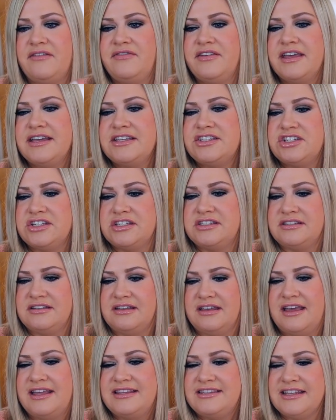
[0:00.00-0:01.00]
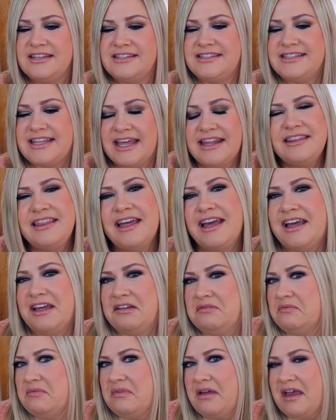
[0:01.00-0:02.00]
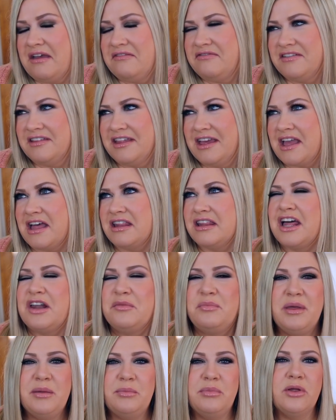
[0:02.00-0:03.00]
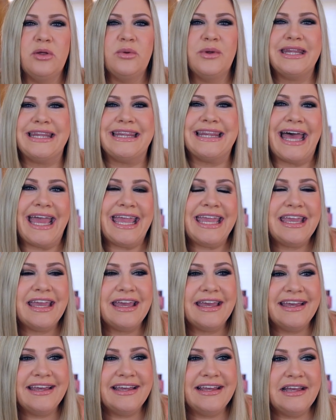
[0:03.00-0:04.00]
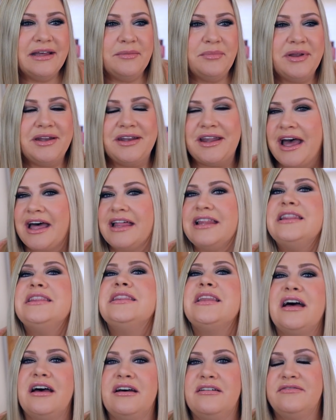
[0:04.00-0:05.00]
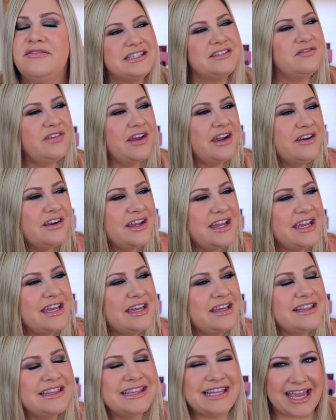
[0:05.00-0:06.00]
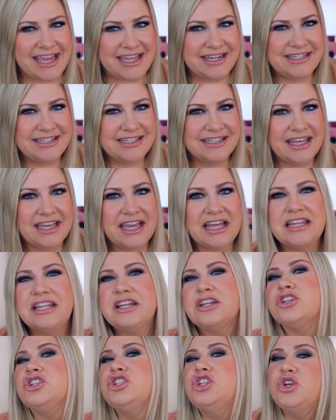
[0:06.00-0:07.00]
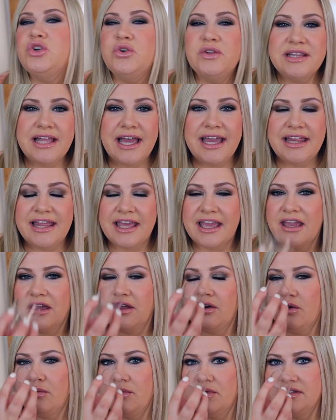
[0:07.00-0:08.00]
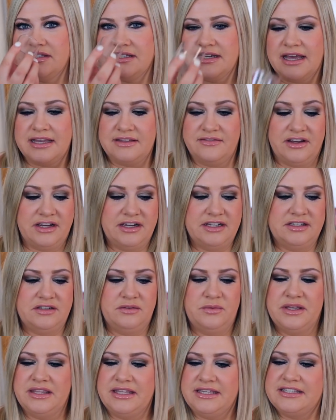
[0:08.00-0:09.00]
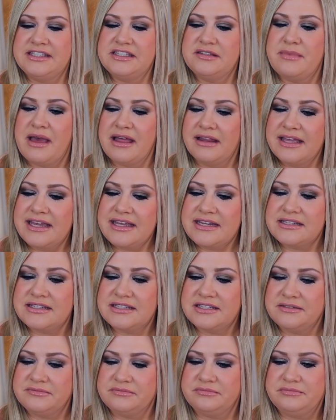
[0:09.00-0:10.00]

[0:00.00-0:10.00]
I feel like it's just, it's a scent that I feel like a lot of people would like, but not love. It's very light, like a little too light, like I can almost not very really smell it.